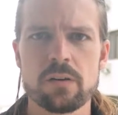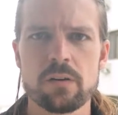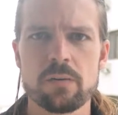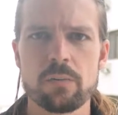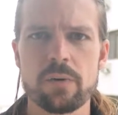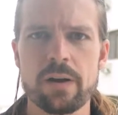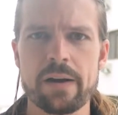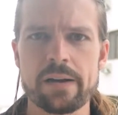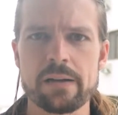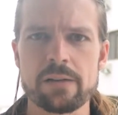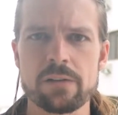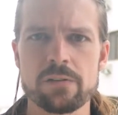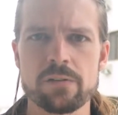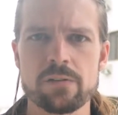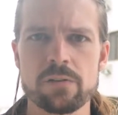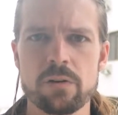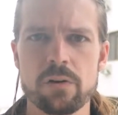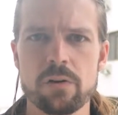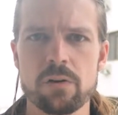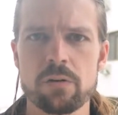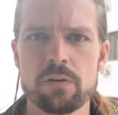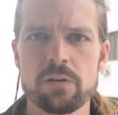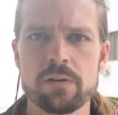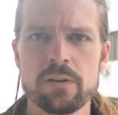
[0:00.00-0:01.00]
Right?
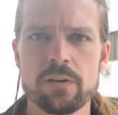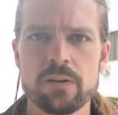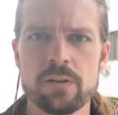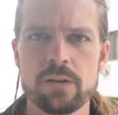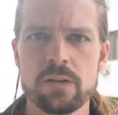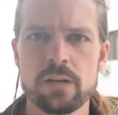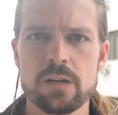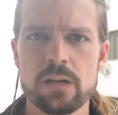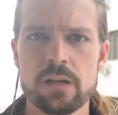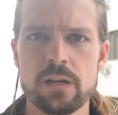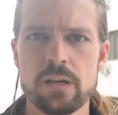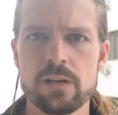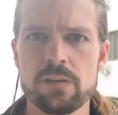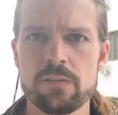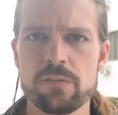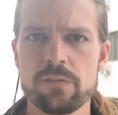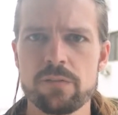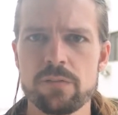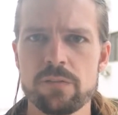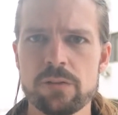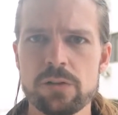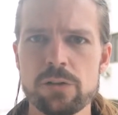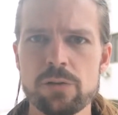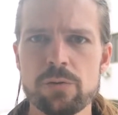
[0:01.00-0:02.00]
So
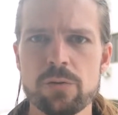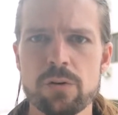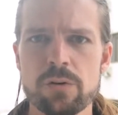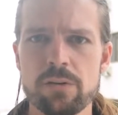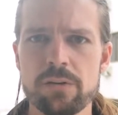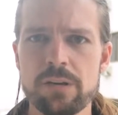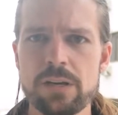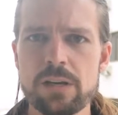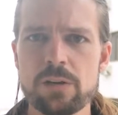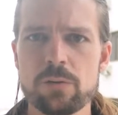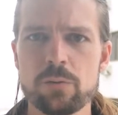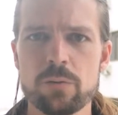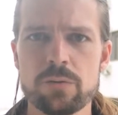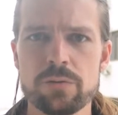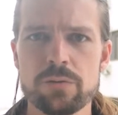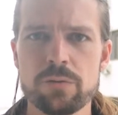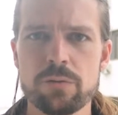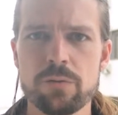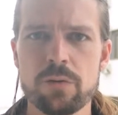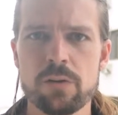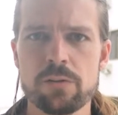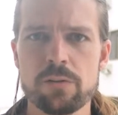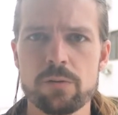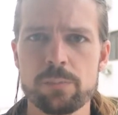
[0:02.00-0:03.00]
if you are equal
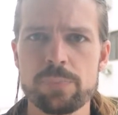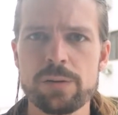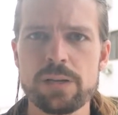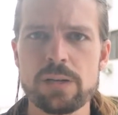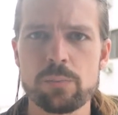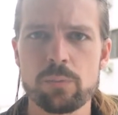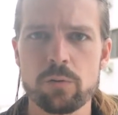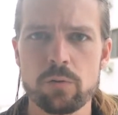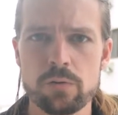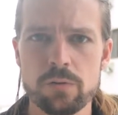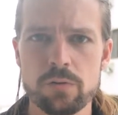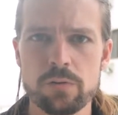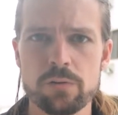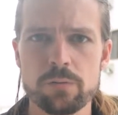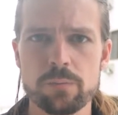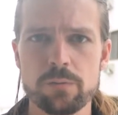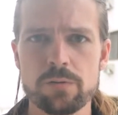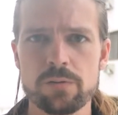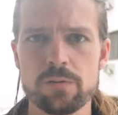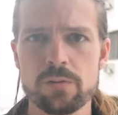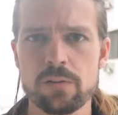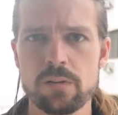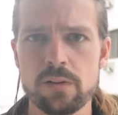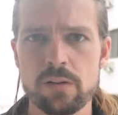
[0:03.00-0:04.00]
to other people, you're
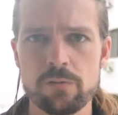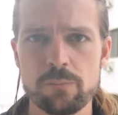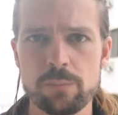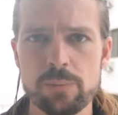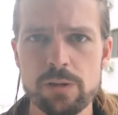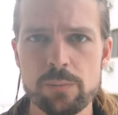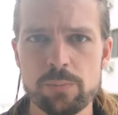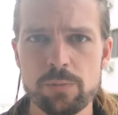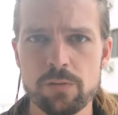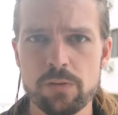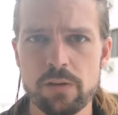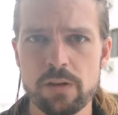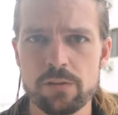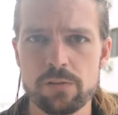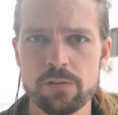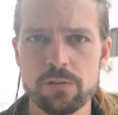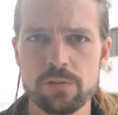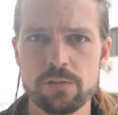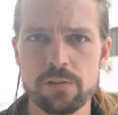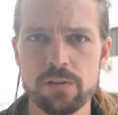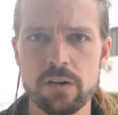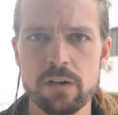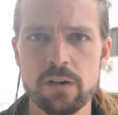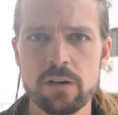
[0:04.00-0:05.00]
supposed to love people as
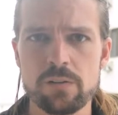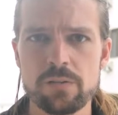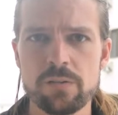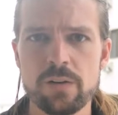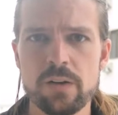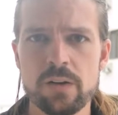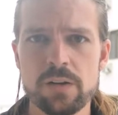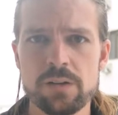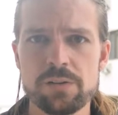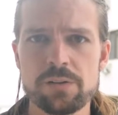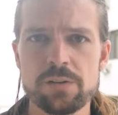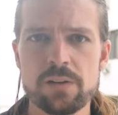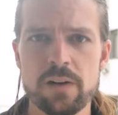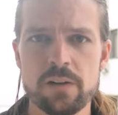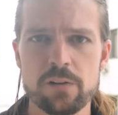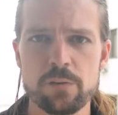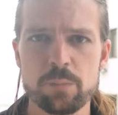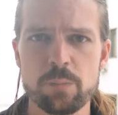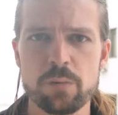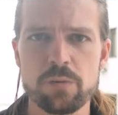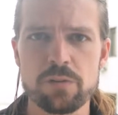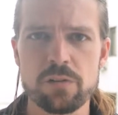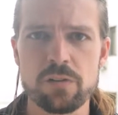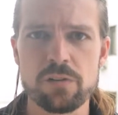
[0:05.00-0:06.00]
yourself. You're not
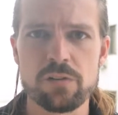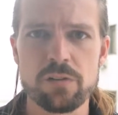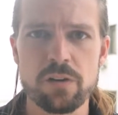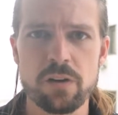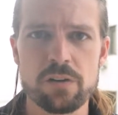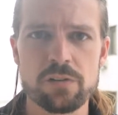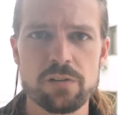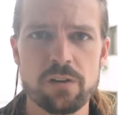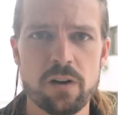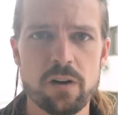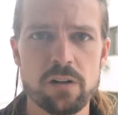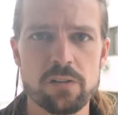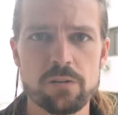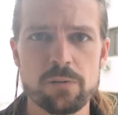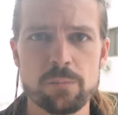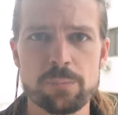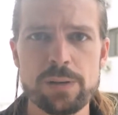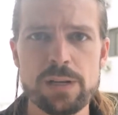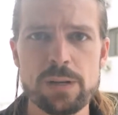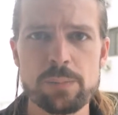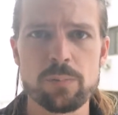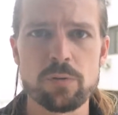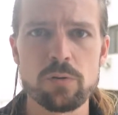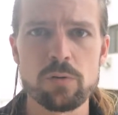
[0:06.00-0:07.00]
supposed to judge other
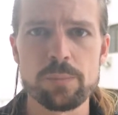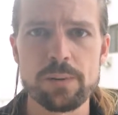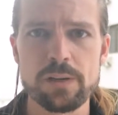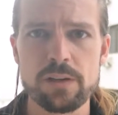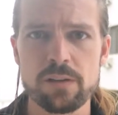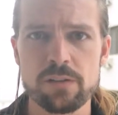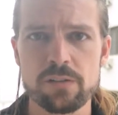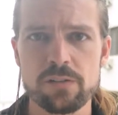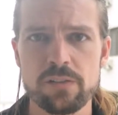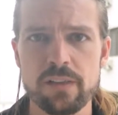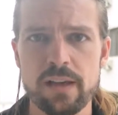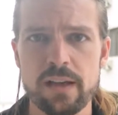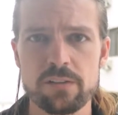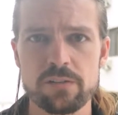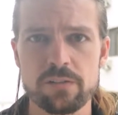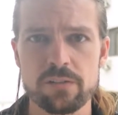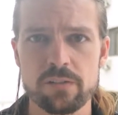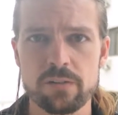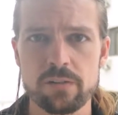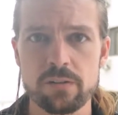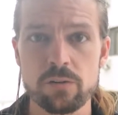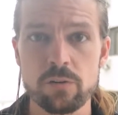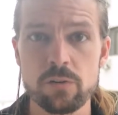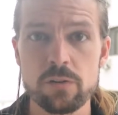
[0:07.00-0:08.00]
people because
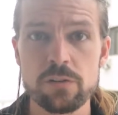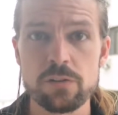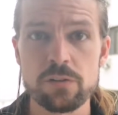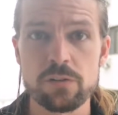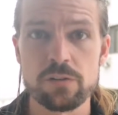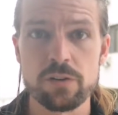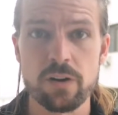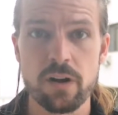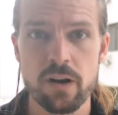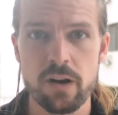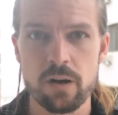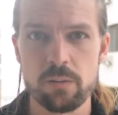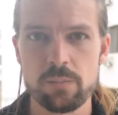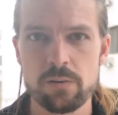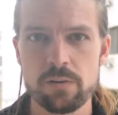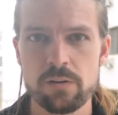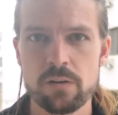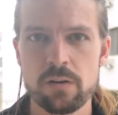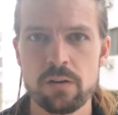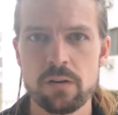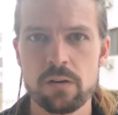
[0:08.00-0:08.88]
that's the Lord's job.